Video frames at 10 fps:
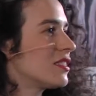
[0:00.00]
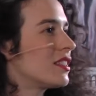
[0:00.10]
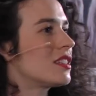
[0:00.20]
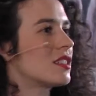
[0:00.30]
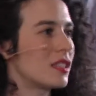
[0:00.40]

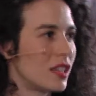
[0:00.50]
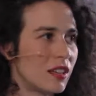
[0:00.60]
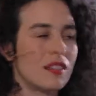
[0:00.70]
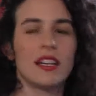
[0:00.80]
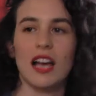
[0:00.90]
It's
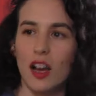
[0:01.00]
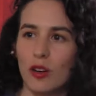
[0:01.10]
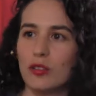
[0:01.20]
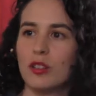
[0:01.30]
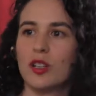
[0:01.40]
here and
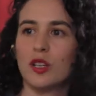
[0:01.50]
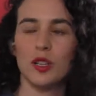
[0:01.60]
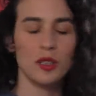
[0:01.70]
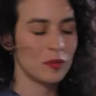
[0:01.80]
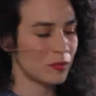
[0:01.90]
now,
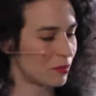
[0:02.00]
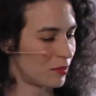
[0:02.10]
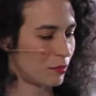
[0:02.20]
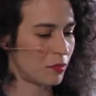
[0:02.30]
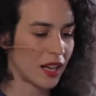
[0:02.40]

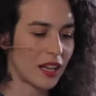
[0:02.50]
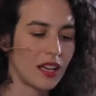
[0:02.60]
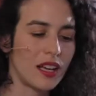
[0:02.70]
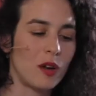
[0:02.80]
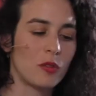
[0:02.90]

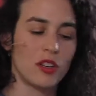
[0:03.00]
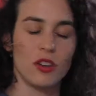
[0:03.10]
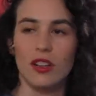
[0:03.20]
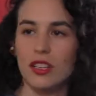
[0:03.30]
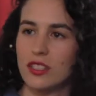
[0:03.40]
bringing our
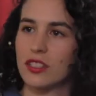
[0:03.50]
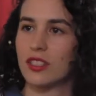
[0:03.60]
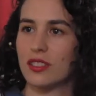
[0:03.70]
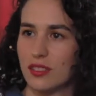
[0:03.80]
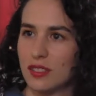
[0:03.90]
knowledge
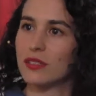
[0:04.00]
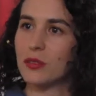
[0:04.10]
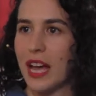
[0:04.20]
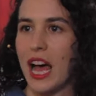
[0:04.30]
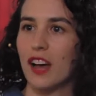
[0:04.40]
that
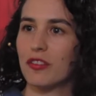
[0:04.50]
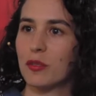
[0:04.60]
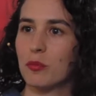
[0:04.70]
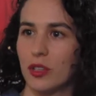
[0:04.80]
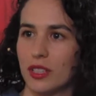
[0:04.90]
we have
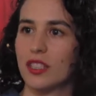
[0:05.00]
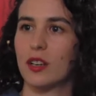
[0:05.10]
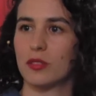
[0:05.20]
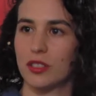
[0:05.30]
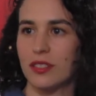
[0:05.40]
embodied in
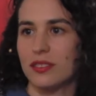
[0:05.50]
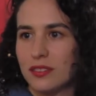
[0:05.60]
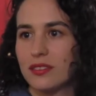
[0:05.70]
our